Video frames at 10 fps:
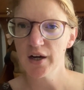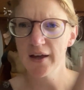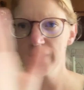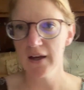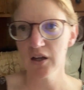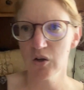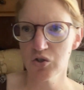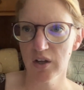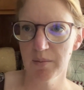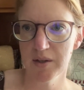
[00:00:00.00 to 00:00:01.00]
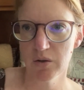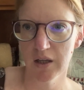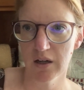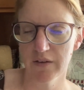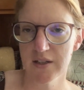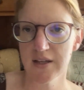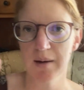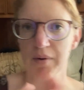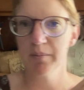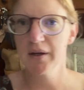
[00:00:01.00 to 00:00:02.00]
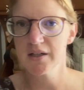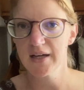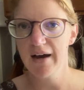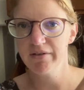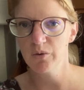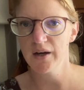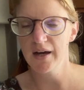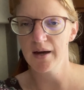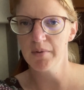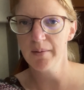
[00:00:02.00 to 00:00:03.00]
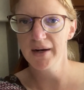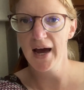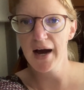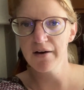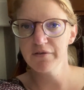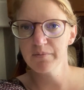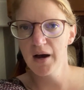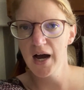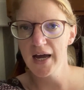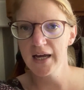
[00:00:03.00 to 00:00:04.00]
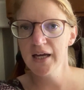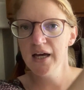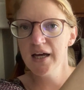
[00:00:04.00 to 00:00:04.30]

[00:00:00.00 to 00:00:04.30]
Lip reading: I think usually I've been doing it on this side, but because I have it the way I am, I'm gonna have my